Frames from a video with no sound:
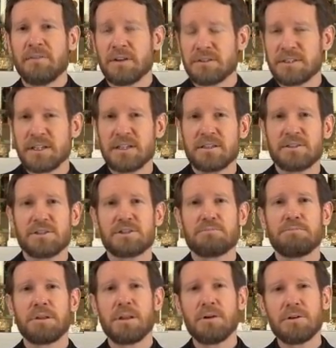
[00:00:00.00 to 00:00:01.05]
Faustina is
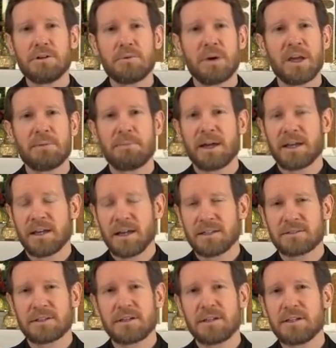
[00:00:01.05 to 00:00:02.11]
just blown away by
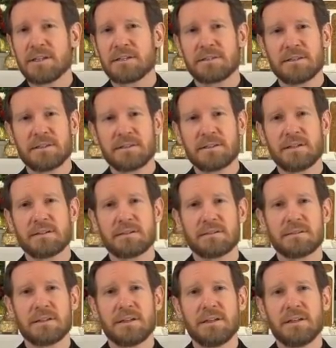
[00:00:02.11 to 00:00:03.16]
God's goodness to
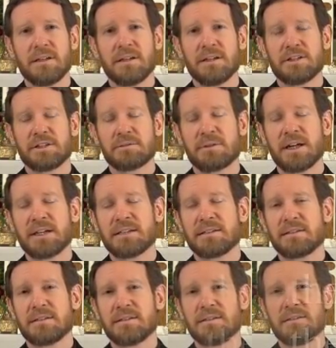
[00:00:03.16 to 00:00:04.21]
sinners, and she
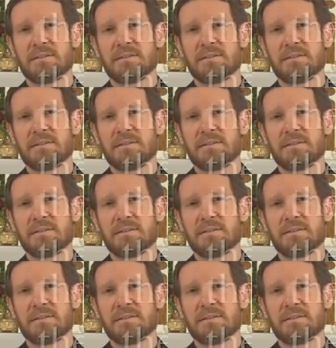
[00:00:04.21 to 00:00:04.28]
writes,